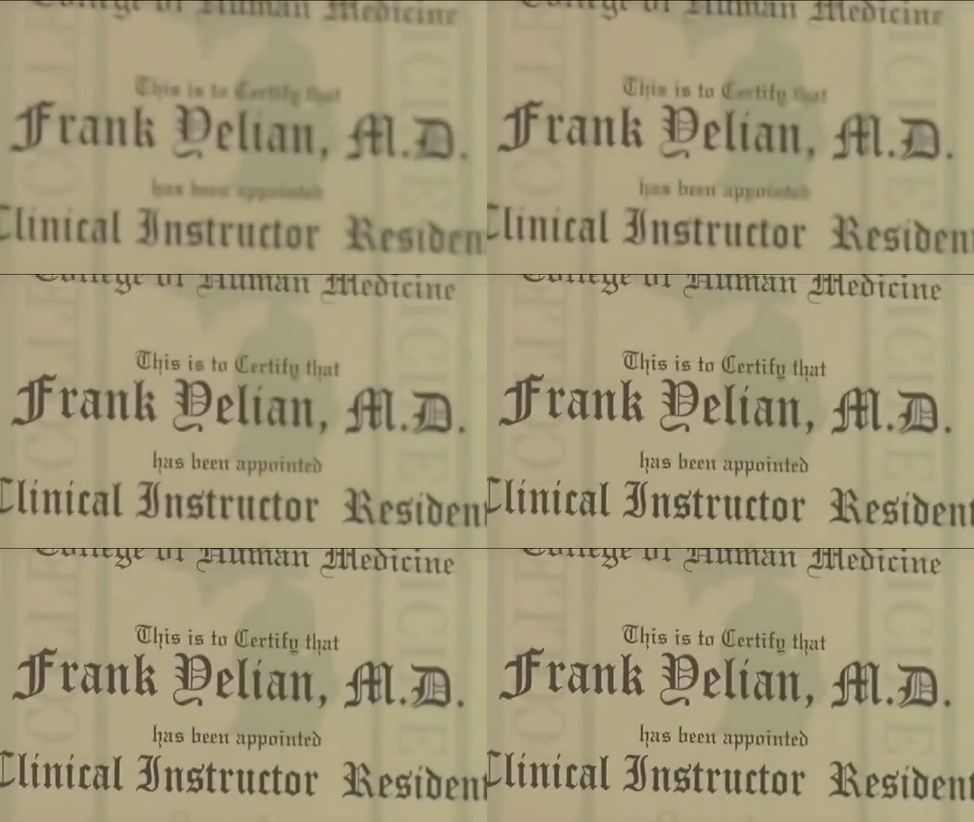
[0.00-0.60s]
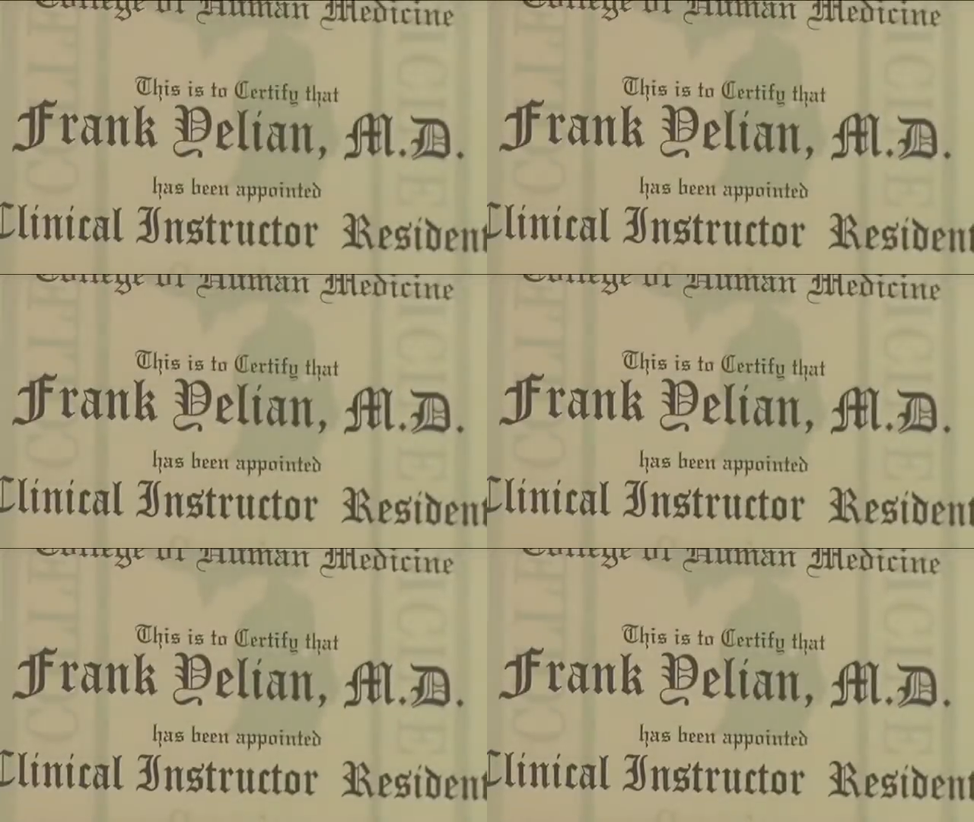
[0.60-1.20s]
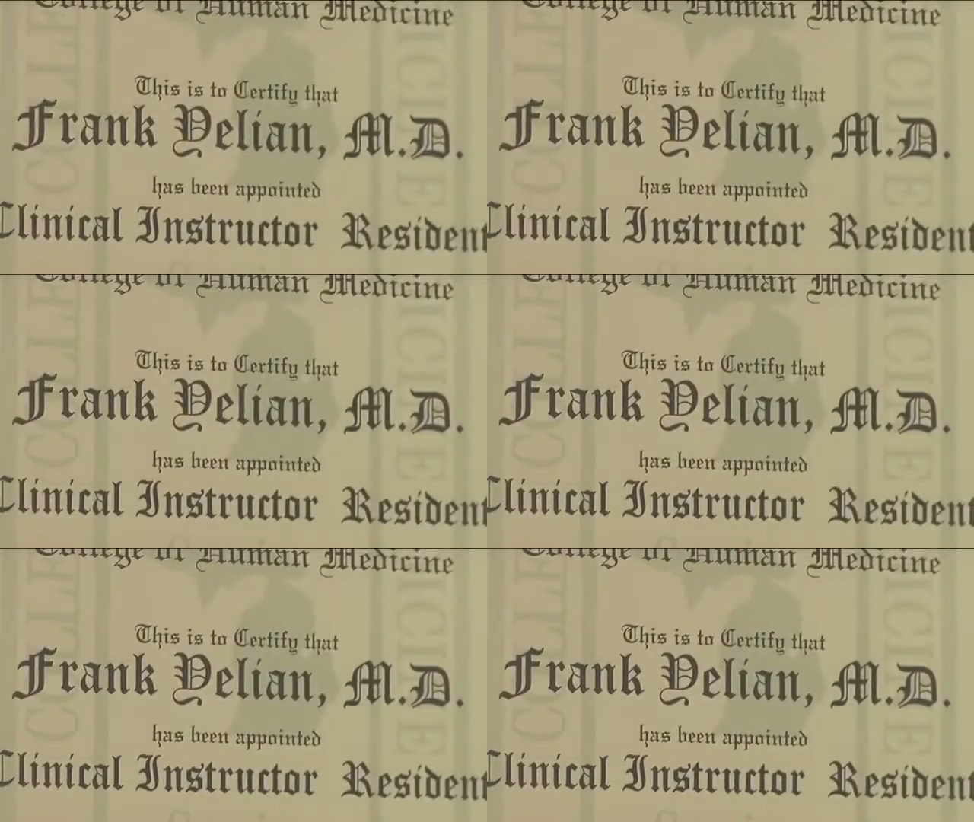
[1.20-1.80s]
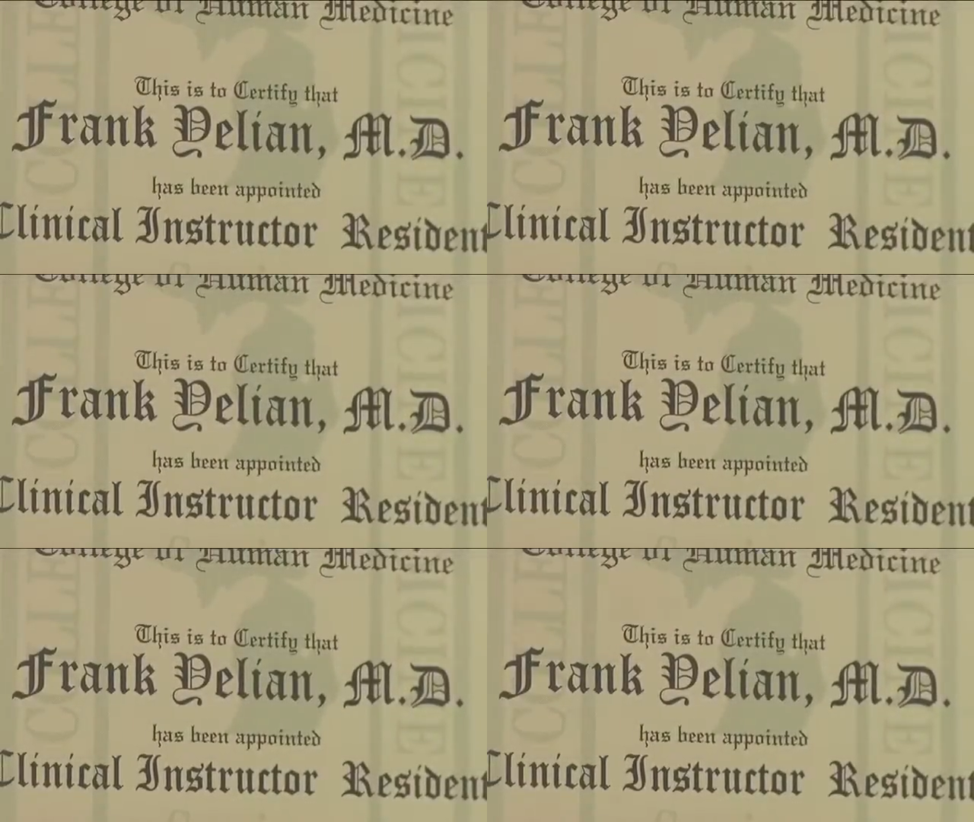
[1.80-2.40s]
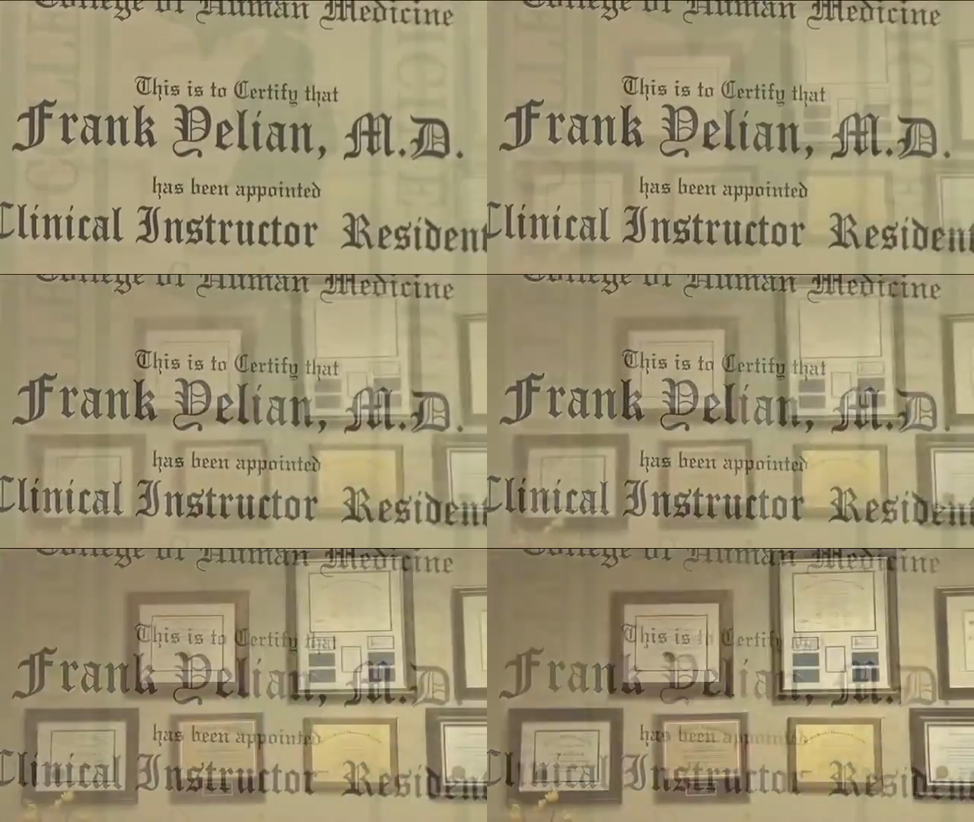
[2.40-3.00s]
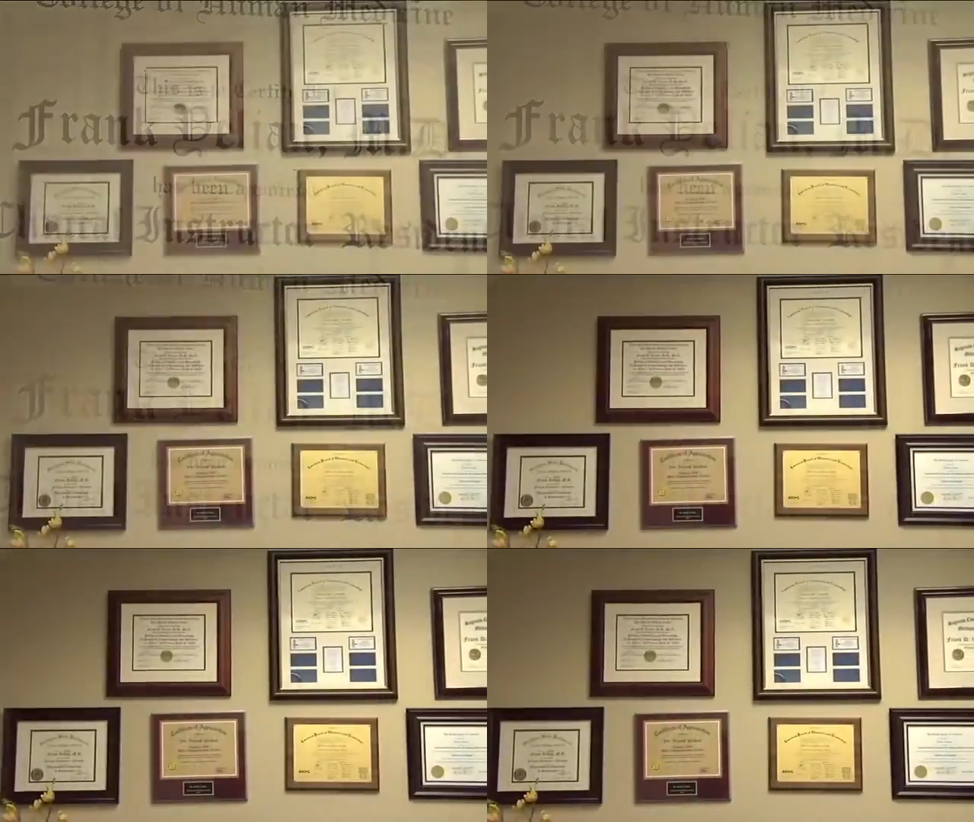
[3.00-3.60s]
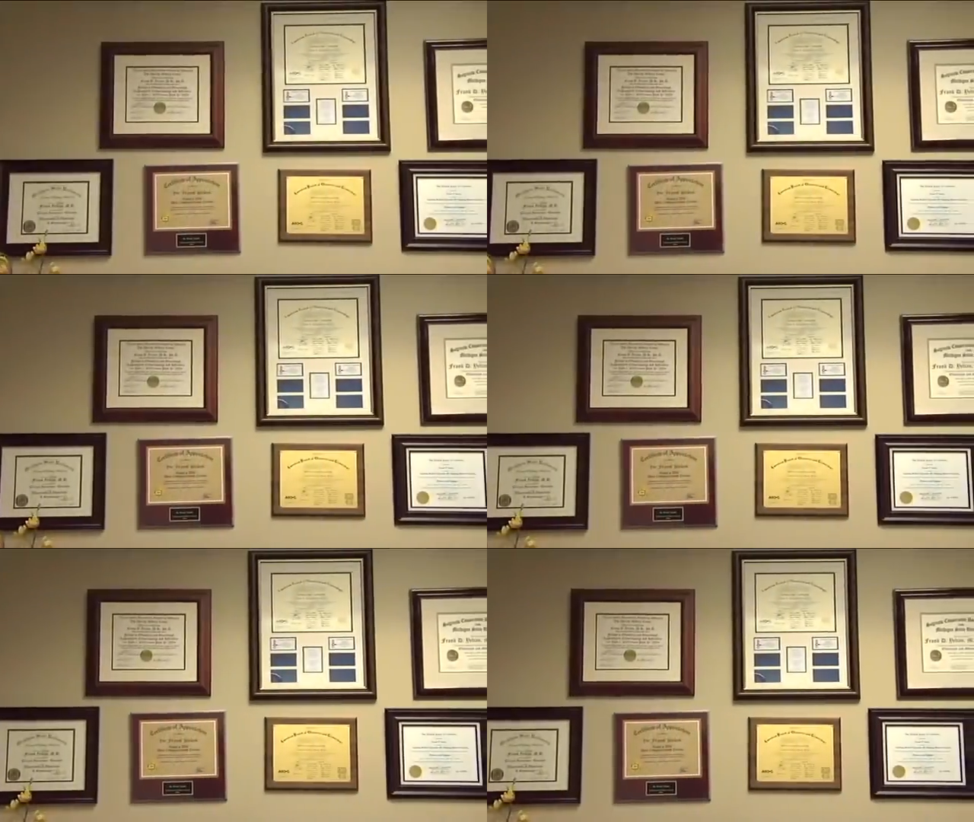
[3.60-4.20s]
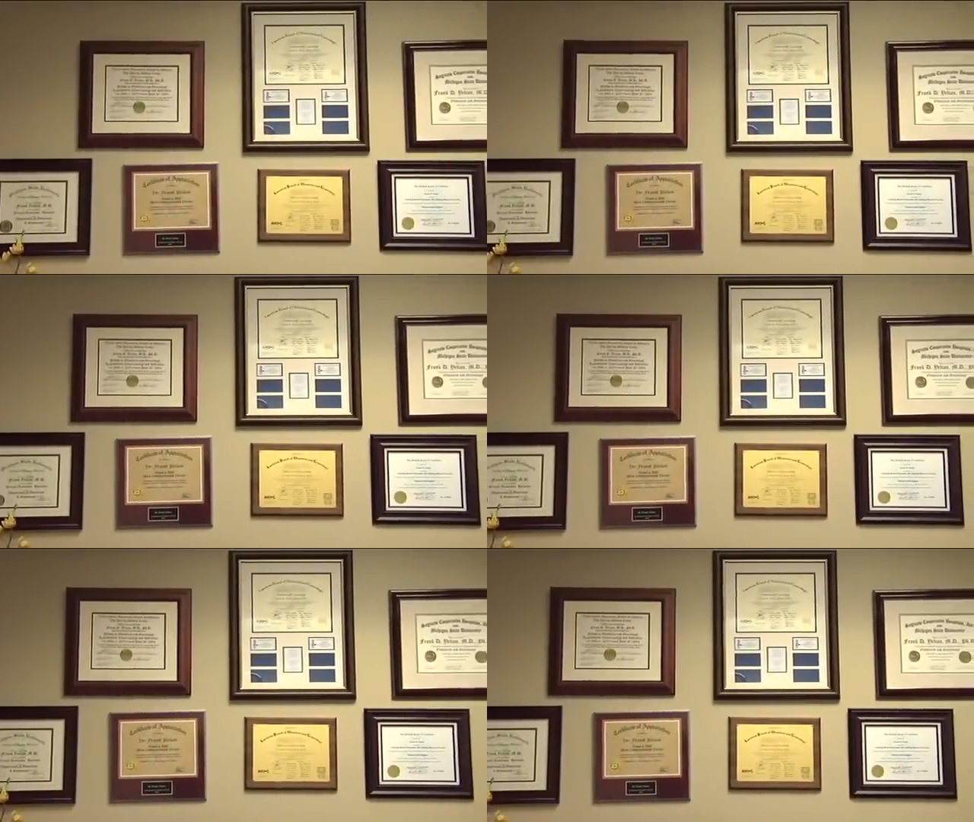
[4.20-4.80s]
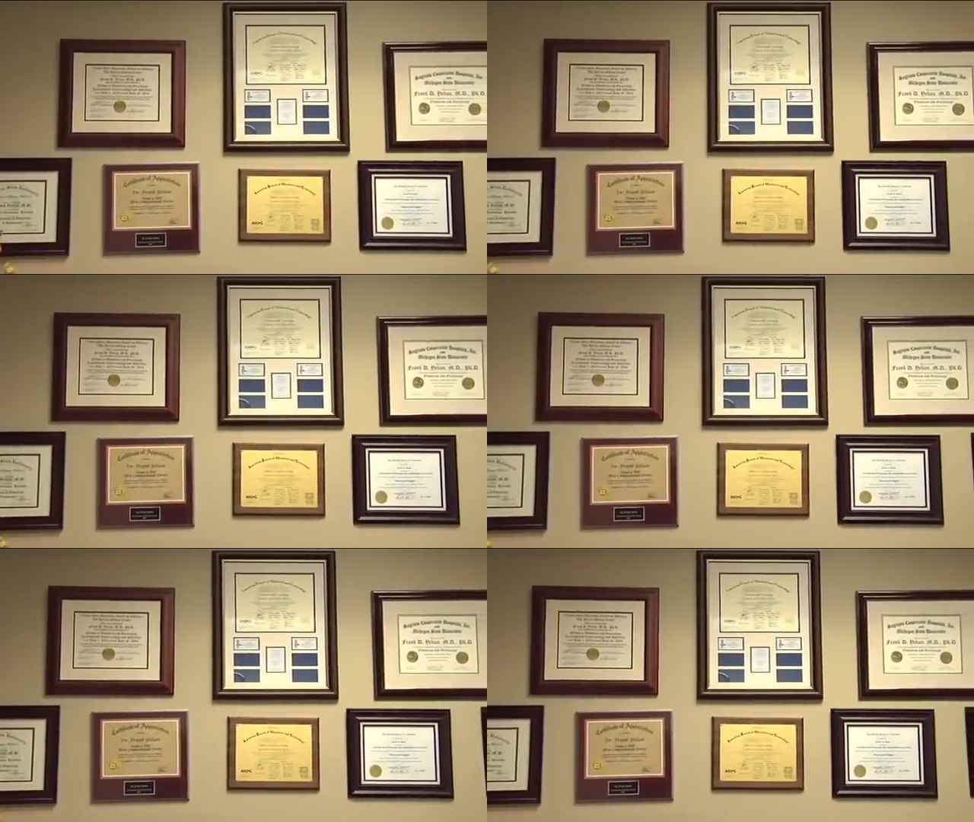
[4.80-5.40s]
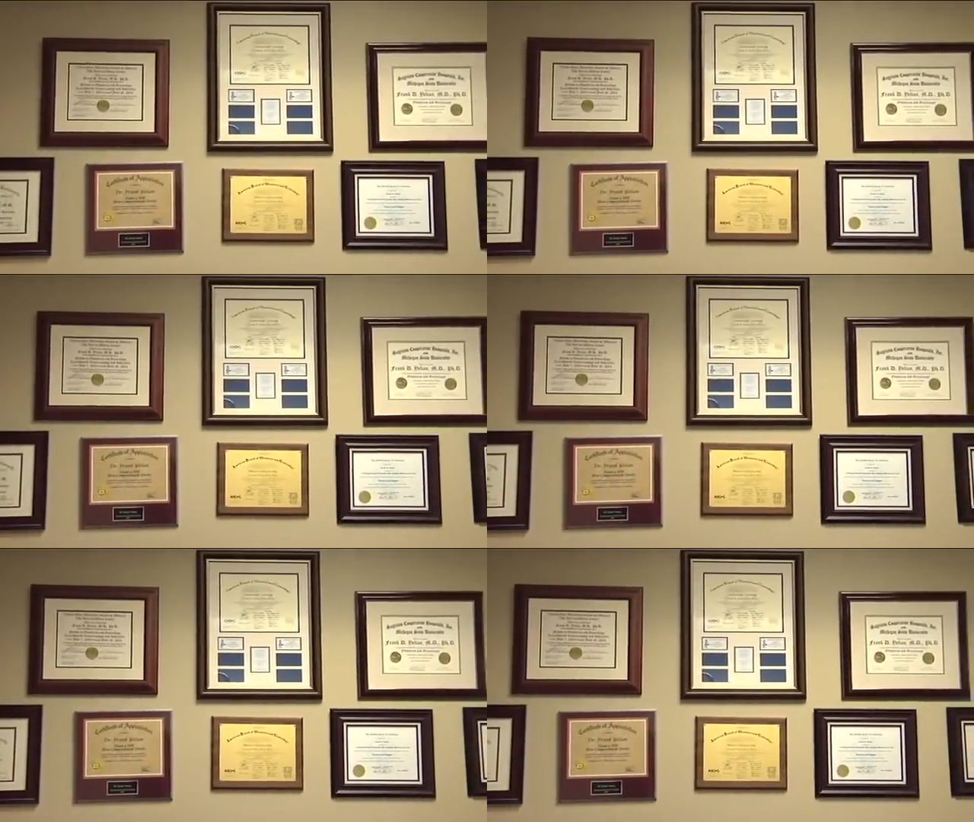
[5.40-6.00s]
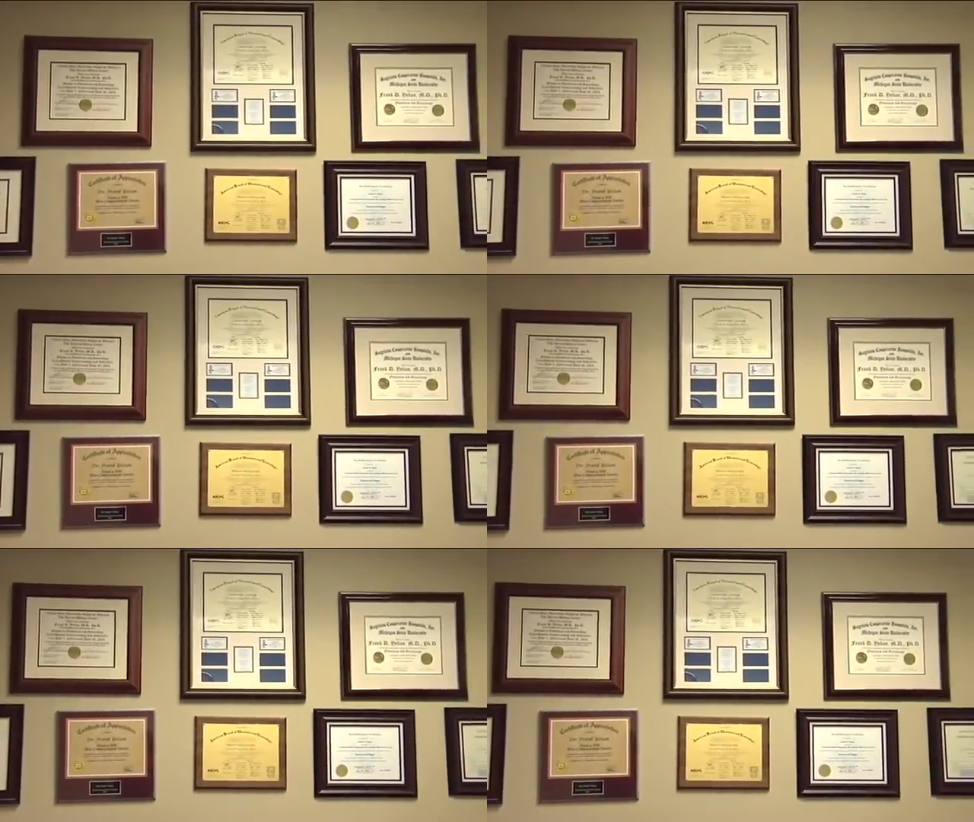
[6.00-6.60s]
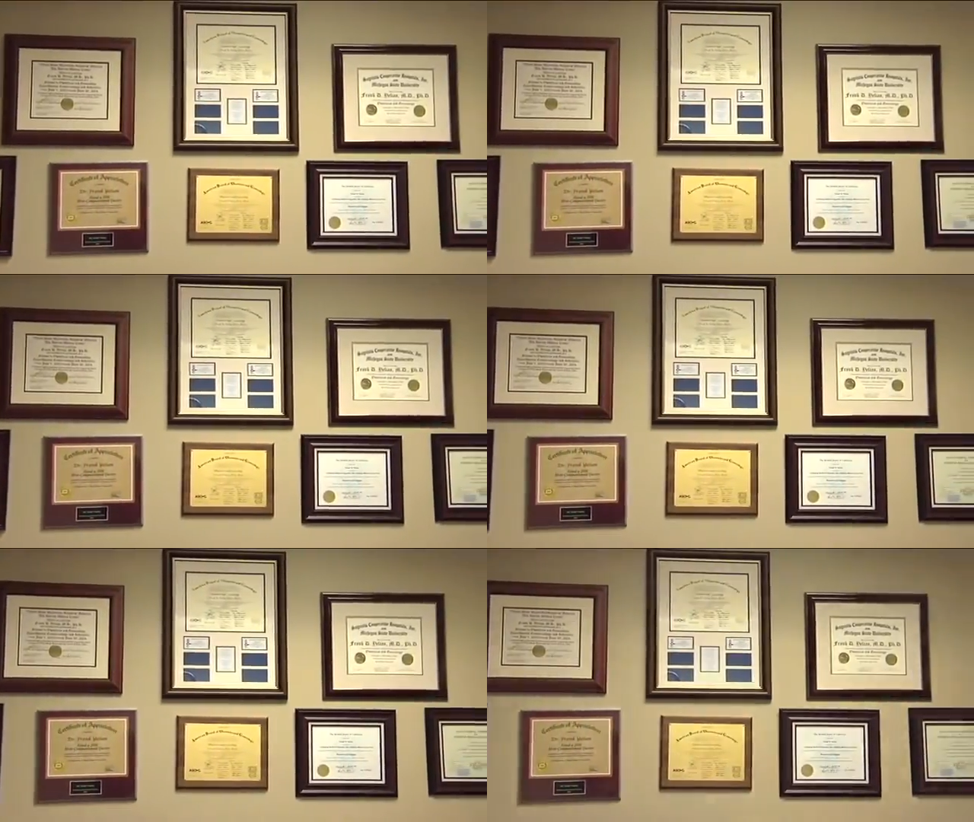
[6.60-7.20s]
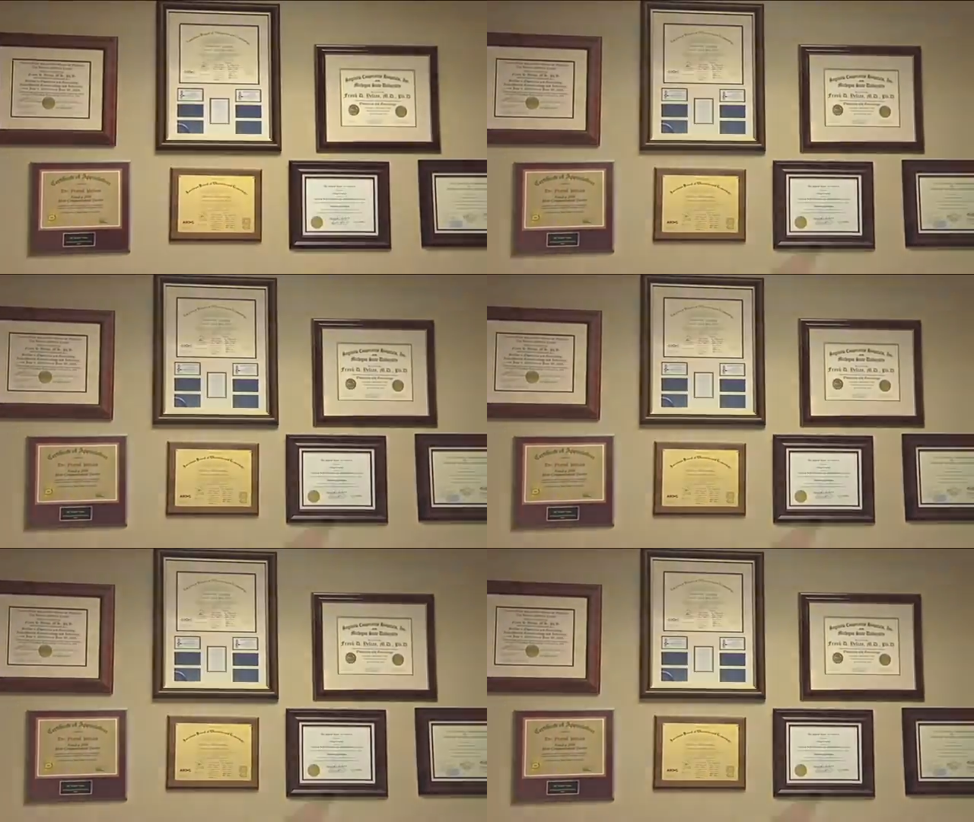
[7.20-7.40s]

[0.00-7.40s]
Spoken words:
No face is visible, so there are no lips to read.